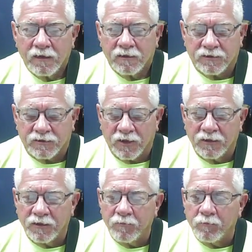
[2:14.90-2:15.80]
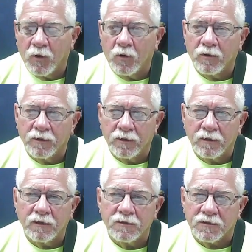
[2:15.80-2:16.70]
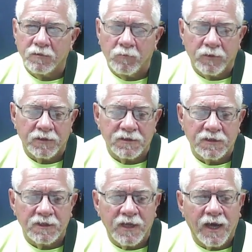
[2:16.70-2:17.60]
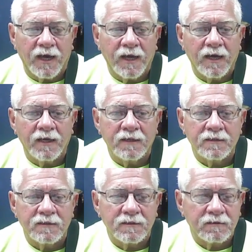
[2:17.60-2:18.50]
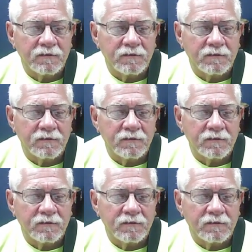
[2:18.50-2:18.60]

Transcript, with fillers: Sunday mornings and Wednesday nights